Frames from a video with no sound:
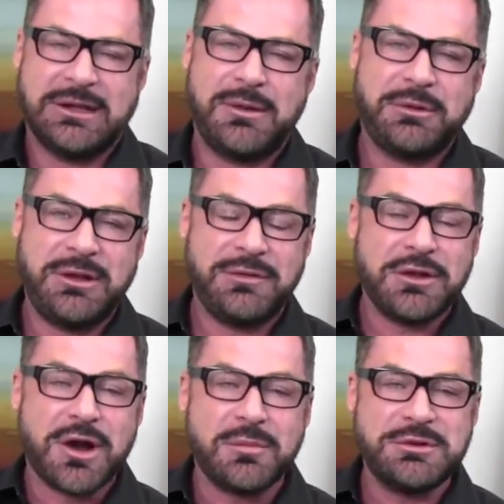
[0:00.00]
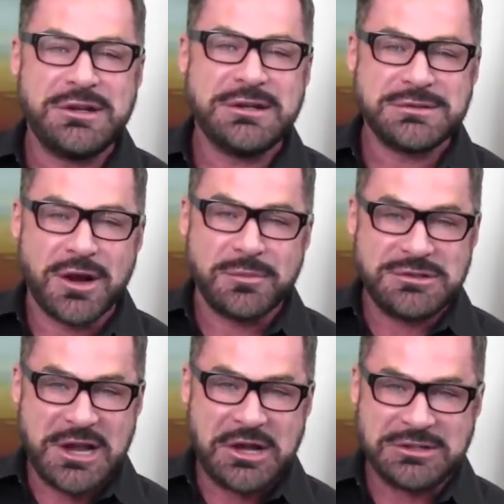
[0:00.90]
I believe that garbage in is
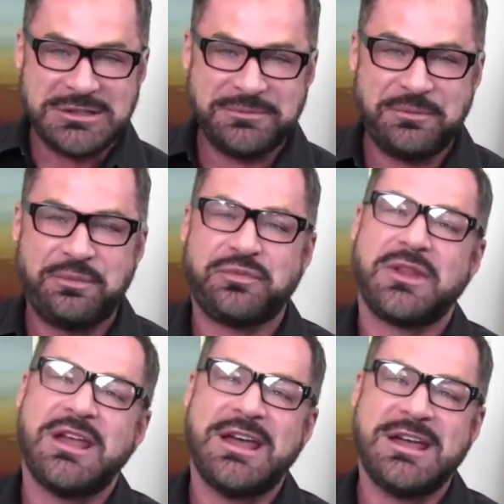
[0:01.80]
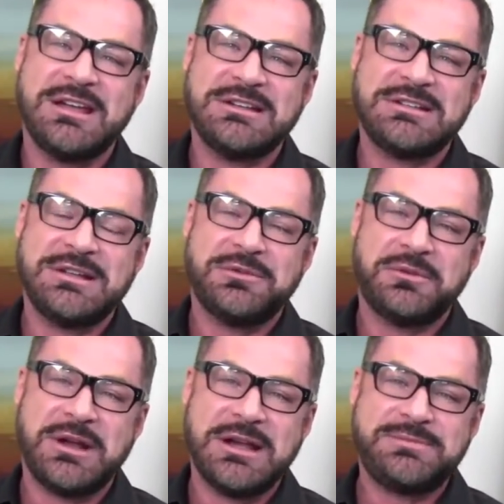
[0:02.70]
garbage out. And
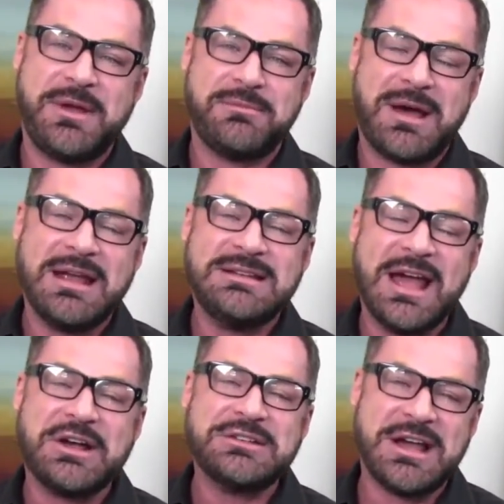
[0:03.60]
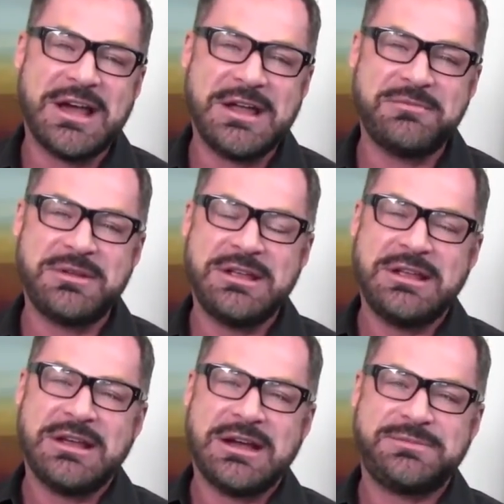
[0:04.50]
when I spend my downtime,
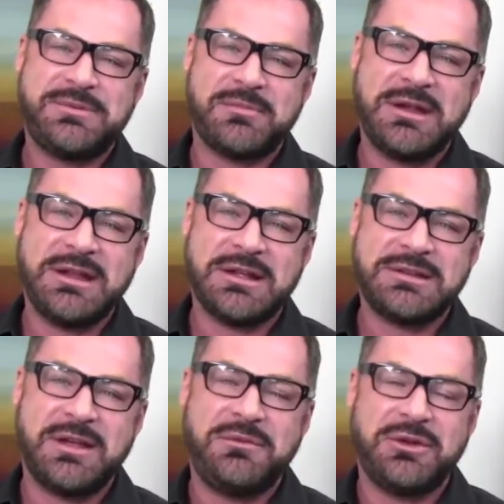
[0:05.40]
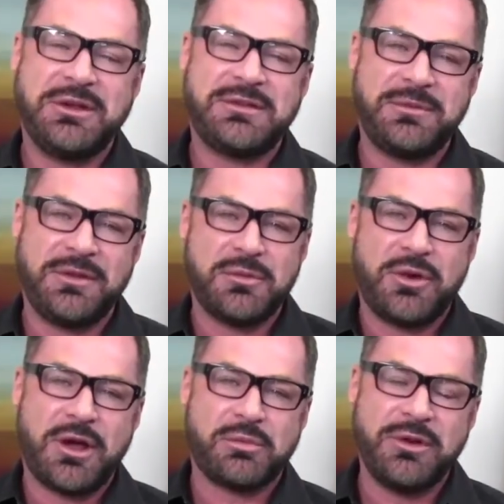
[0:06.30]
I spend my downtime doing something that
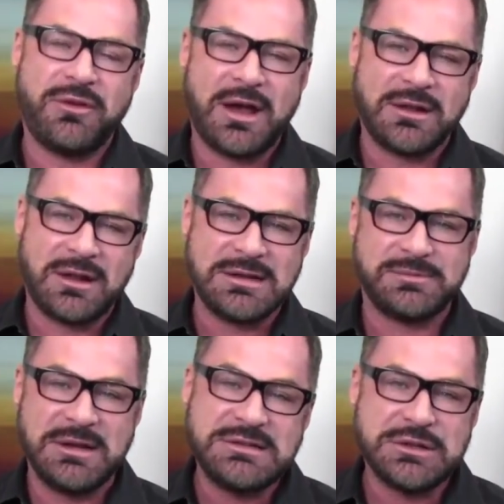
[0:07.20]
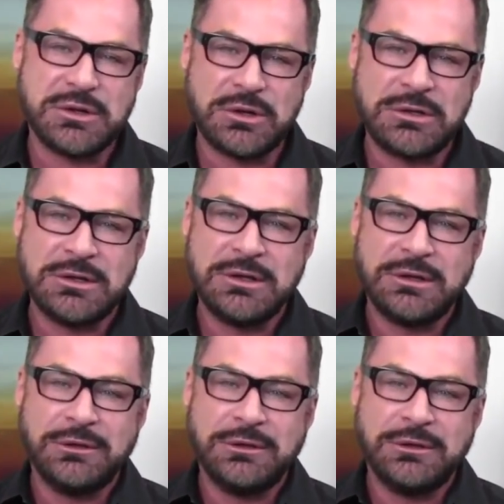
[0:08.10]
will help revitalize my soul.